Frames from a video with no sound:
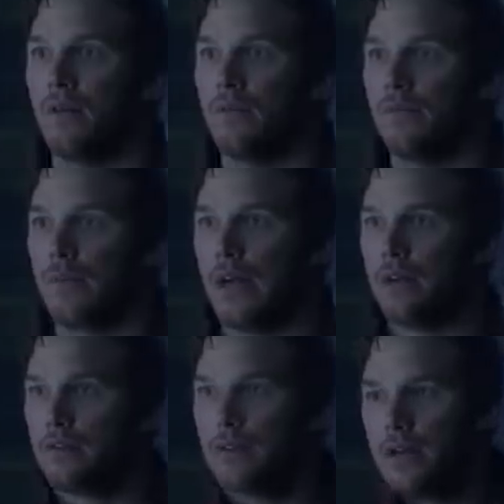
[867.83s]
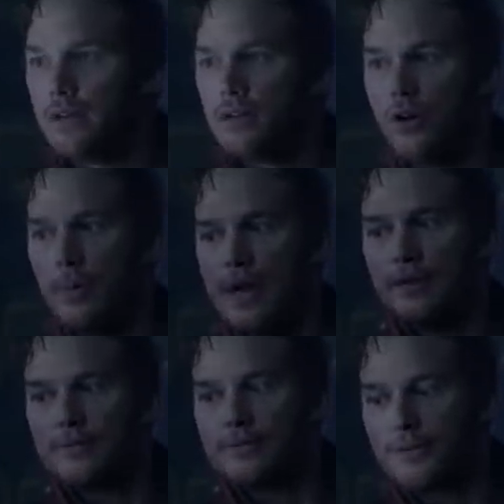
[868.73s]
but he would have had to almost
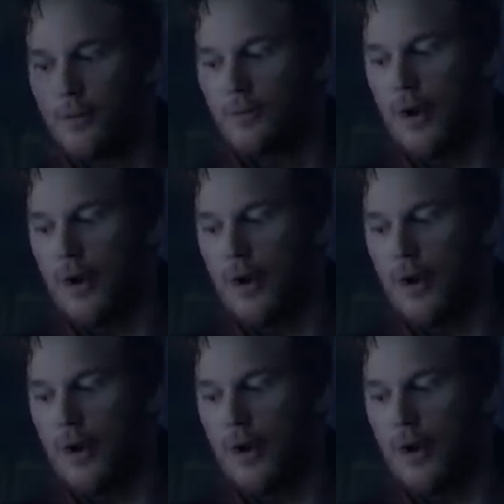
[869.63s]
start over